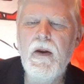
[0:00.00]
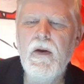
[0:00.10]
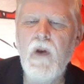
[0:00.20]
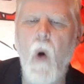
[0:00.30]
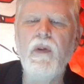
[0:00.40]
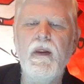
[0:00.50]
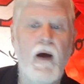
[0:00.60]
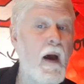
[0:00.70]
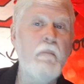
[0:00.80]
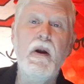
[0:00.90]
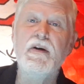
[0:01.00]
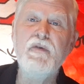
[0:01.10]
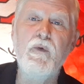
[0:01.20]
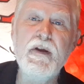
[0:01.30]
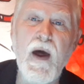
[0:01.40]
no, I better
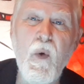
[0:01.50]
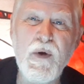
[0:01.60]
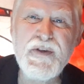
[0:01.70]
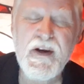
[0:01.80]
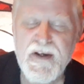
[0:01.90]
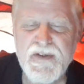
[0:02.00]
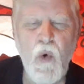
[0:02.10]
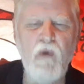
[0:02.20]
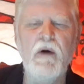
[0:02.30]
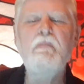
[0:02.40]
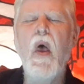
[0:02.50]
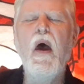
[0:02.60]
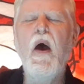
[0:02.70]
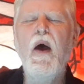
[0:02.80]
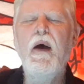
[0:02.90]
read that whole sentence forward.
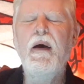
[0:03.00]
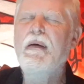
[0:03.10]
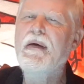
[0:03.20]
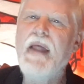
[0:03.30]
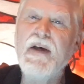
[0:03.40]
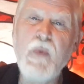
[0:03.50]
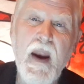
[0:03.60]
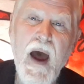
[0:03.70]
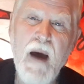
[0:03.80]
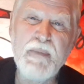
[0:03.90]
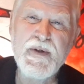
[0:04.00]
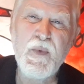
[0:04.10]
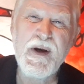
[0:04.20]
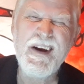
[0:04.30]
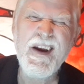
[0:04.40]
That's what happens
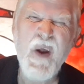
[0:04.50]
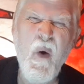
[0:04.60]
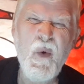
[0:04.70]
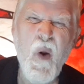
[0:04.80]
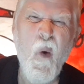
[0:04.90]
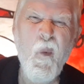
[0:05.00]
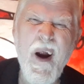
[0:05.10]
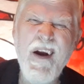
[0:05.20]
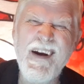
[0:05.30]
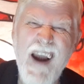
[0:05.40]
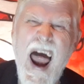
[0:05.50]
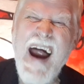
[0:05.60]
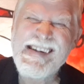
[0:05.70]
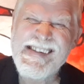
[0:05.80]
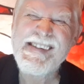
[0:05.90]
when you don't don't wear your
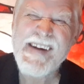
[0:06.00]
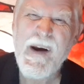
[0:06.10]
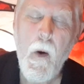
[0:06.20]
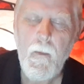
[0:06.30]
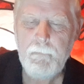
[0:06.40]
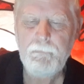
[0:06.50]
glasses, you know.